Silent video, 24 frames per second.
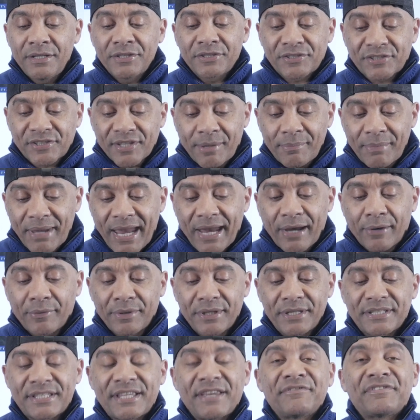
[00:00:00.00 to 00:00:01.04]
some
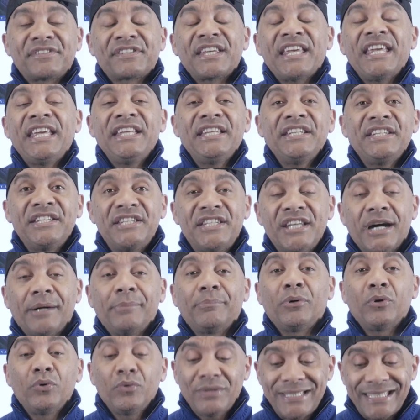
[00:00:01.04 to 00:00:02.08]
areas have seen
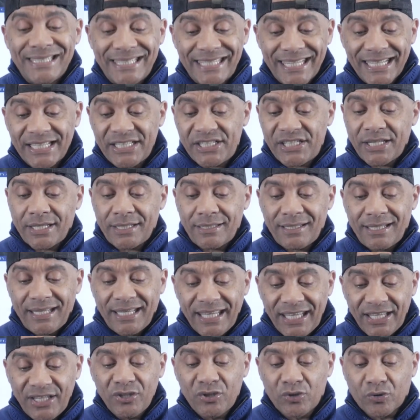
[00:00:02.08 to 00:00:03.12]
double-digit
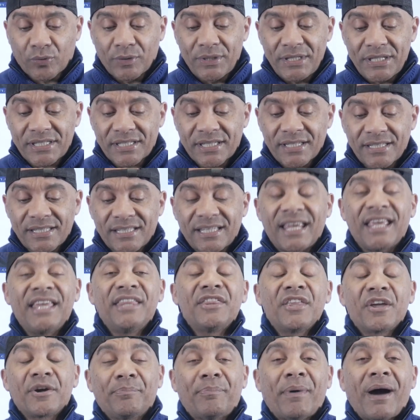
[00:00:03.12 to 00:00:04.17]
increases
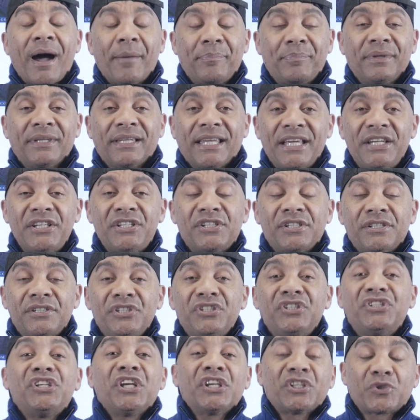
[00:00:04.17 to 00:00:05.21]
in their
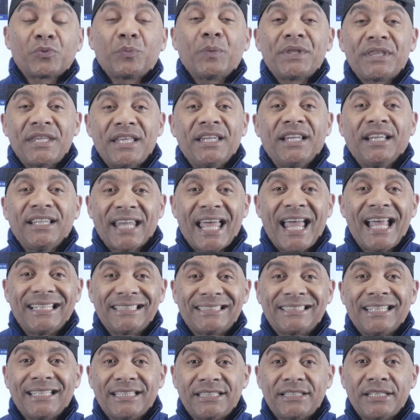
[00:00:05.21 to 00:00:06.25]
population just within the
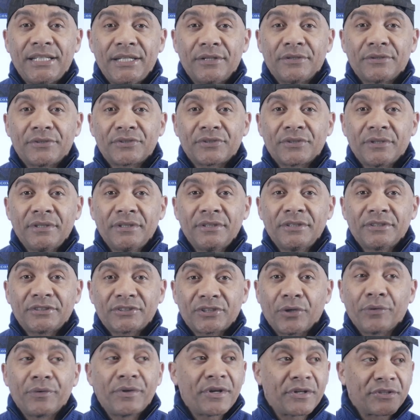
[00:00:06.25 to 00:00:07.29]
last 6 years.
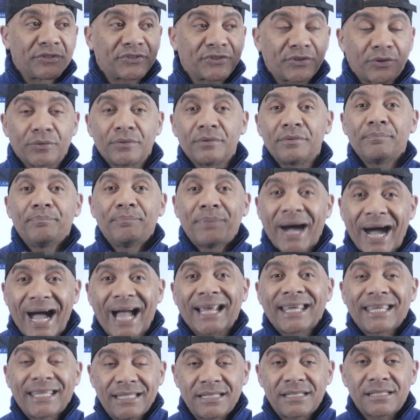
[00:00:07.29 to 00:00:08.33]
So there are certain
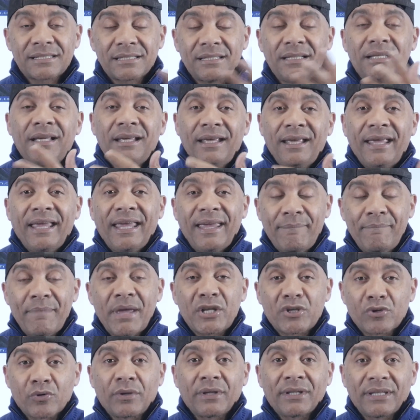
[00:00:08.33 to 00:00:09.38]
pockets in
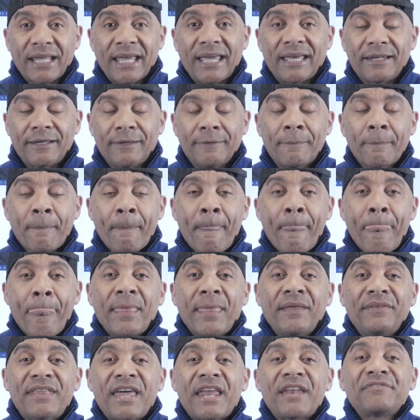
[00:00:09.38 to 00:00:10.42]
Metro Atlanta
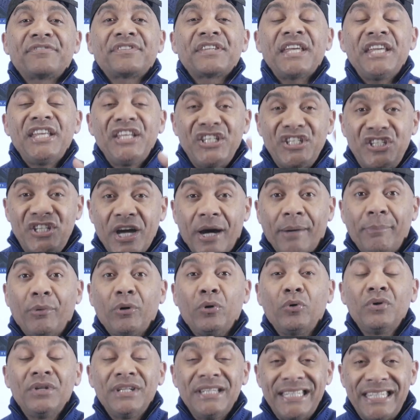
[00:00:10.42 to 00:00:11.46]
that have seen
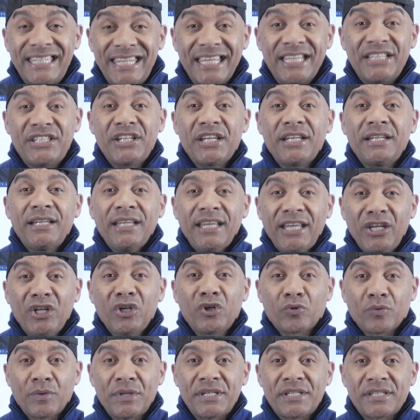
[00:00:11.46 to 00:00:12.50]
double-digit
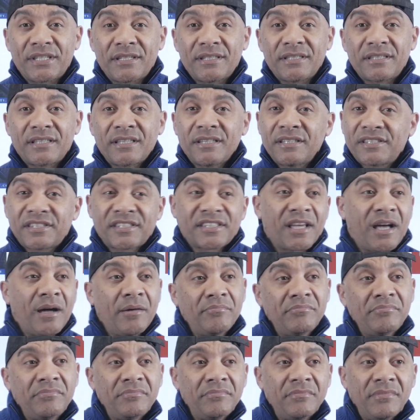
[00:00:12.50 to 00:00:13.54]
increases.
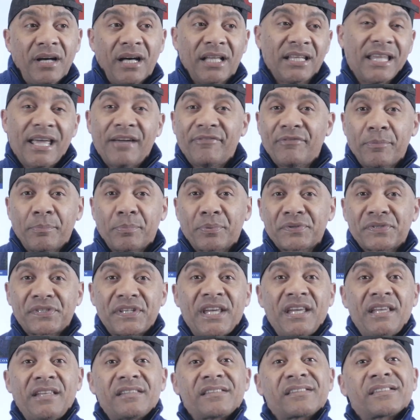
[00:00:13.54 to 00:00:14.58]
Some
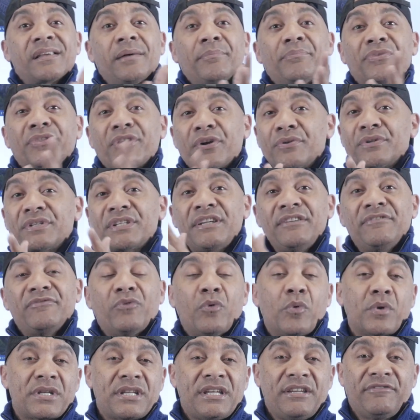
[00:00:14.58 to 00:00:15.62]
11%, some 13,
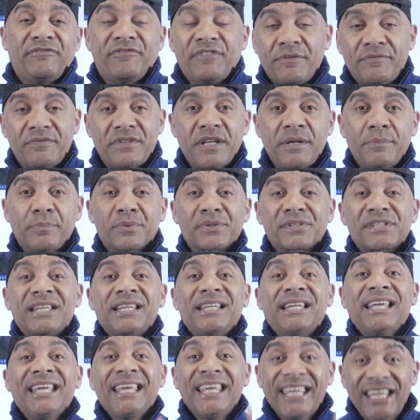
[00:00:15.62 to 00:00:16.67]
14,
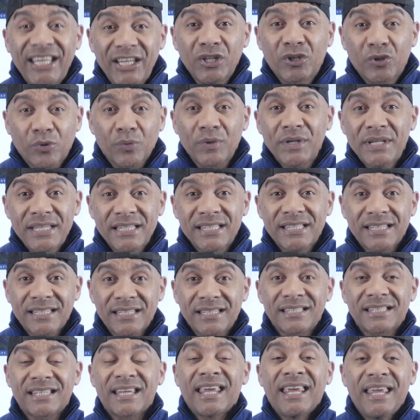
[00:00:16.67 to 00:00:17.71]
15%
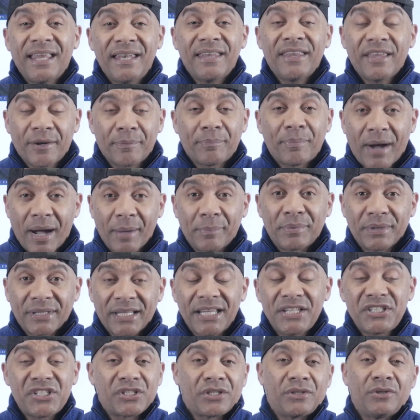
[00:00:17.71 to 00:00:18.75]
increases in their
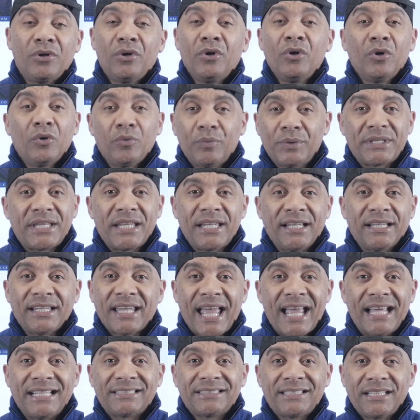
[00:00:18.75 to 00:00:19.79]
population within the
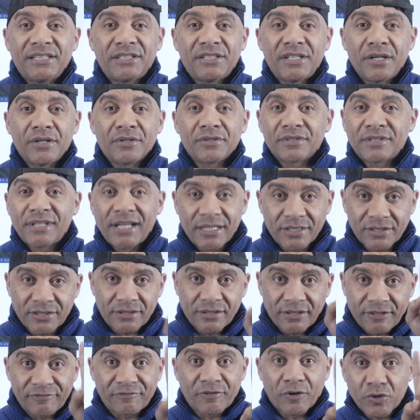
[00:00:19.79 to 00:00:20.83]
last 6 years. That's
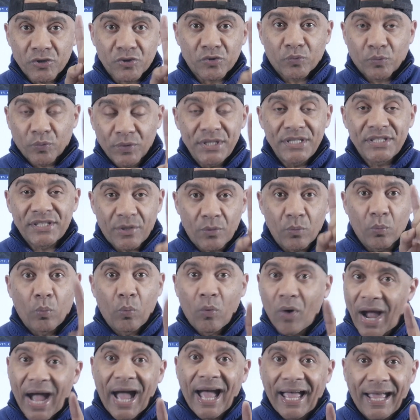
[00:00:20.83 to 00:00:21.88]
the first reason
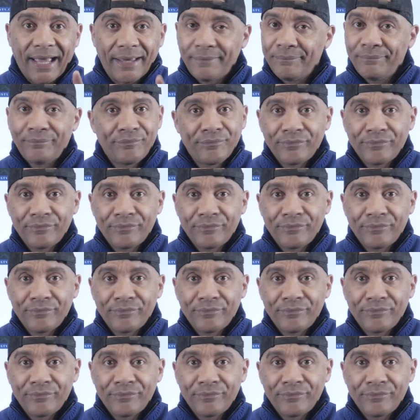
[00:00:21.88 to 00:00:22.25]
why.